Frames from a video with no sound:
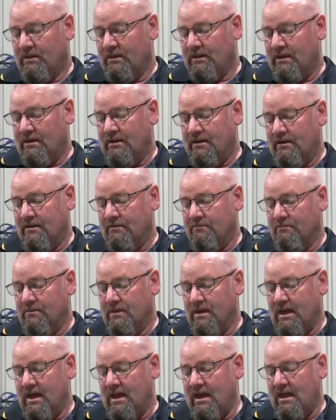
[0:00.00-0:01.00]

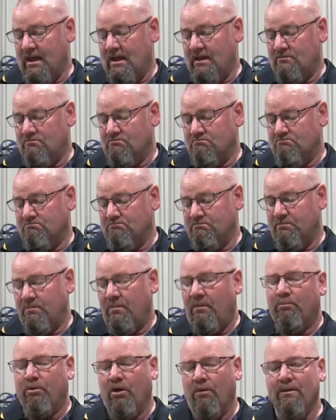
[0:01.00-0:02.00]

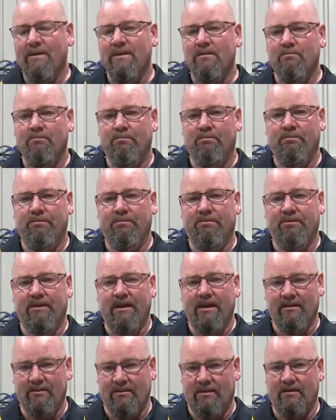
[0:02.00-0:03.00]
And probably the
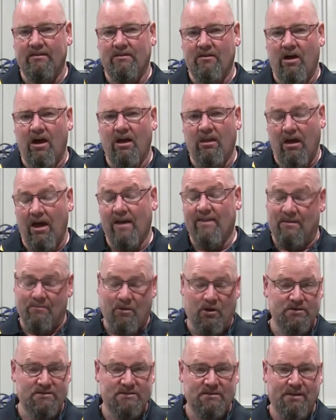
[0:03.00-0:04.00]
thing that I like the
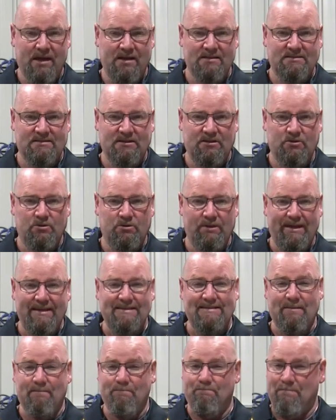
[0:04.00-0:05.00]
most about steel
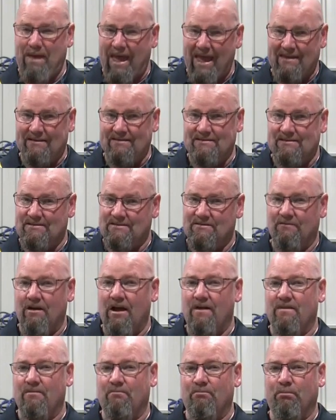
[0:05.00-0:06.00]
is it bends
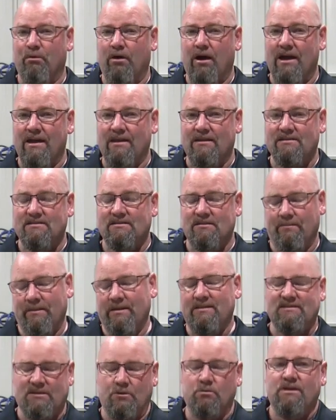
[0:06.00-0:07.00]
rather than breaks. I
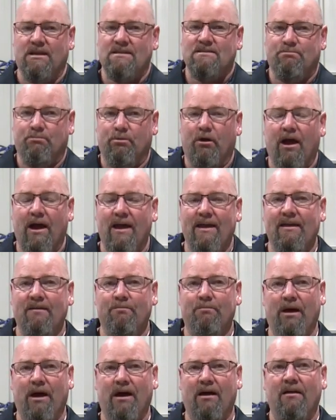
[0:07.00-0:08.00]
mean, steel does
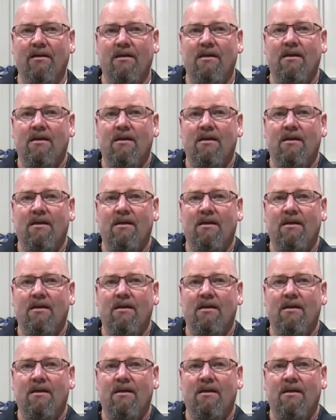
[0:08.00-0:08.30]
break, but